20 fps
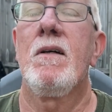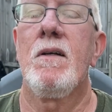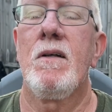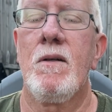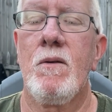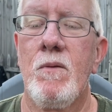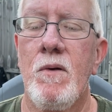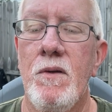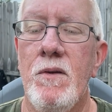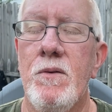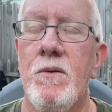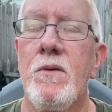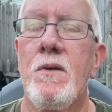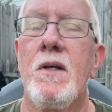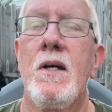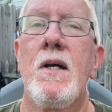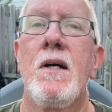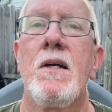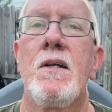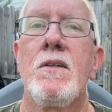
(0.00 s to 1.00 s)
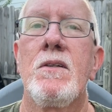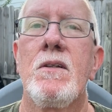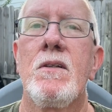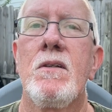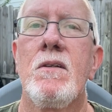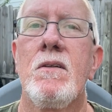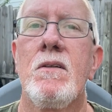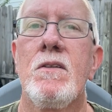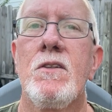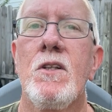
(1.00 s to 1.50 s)
Went through the guy's
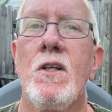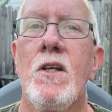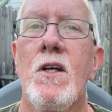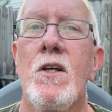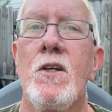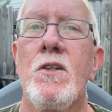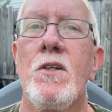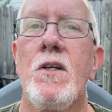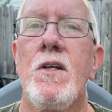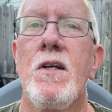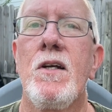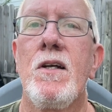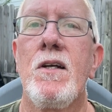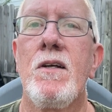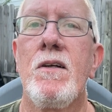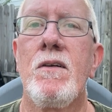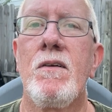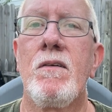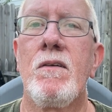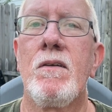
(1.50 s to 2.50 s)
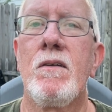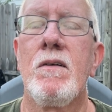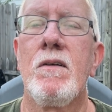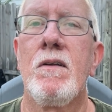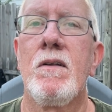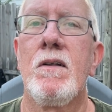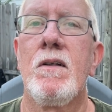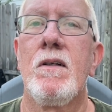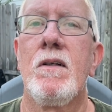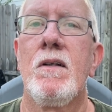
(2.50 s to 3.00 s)
selection there, and
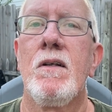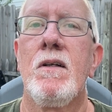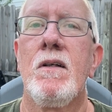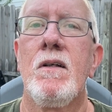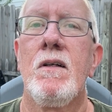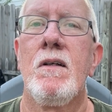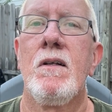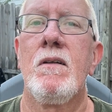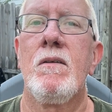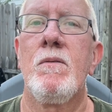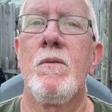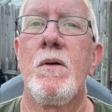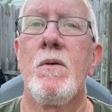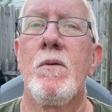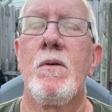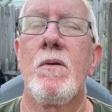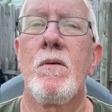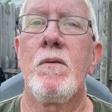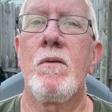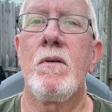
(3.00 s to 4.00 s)
they were